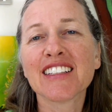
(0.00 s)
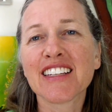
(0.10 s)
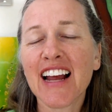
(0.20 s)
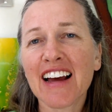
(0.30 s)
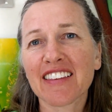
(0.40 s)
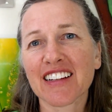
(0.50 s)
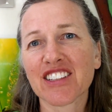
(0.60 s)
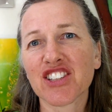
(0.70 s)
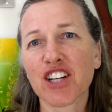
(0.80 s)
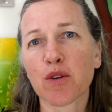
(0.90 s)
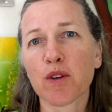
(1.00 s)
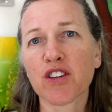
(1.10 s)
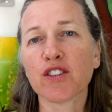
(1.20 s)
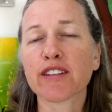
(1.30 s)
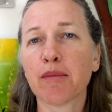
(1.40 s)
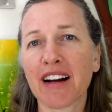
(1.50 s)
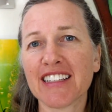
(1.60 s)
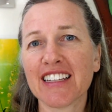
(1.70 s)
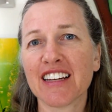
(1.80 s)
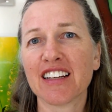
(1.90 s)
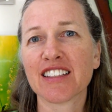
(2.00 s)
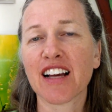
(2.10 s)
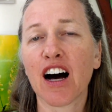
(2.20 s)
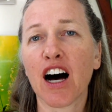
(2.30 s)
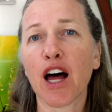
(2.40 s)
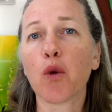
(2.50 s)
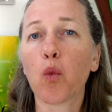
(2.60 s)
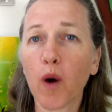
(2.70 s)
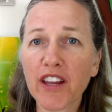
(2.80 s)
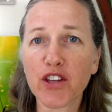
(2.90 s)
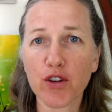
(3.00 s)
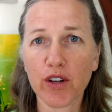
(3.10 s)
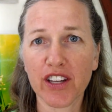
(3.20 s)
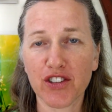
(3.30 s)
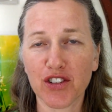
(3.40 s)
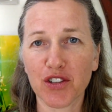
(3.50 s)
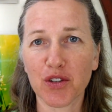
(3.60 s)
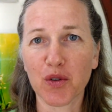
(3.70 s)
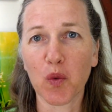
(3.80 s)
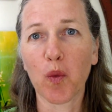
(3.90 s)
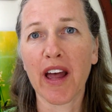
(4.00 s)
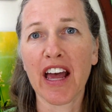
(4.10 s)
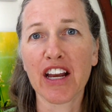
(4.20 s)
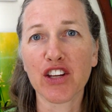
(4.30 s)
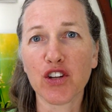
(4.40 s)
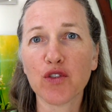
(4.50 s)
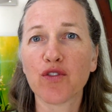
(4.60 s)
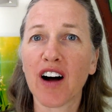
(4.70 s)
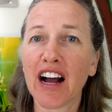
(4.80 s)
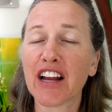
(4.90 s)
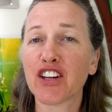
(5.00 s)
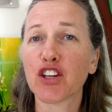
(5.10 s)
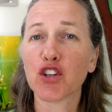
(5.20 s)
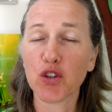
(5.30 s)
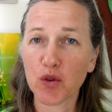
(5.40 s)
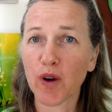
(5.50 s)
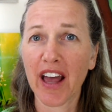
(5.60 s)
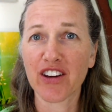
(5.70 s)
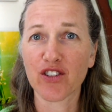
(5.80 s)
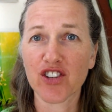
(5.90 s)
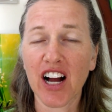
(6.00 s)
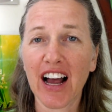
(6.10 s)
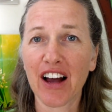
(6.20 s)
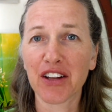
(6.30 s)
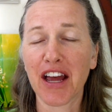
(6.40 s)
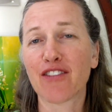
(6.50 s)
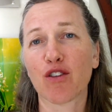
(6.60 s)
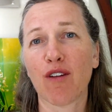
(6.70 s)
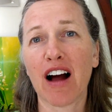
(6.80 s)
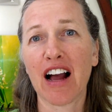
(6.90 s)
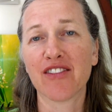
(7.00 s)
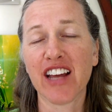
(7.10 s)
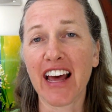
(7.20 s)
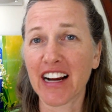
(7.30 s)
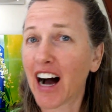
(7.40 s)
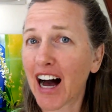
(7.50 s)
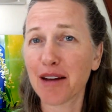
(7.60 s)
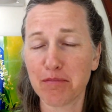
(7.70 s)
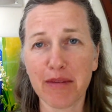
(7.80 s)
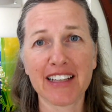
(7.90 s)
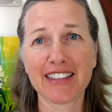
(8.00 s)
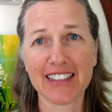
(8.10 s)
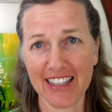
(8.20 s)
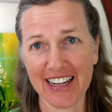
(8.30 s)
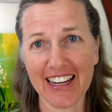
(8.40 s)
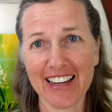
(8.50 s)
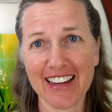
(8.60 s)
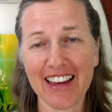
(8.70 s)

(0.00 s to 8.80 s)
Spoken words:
Today I'd like to share with you some ideas on what you can do when you find you and your child have arrived at Hot Mess City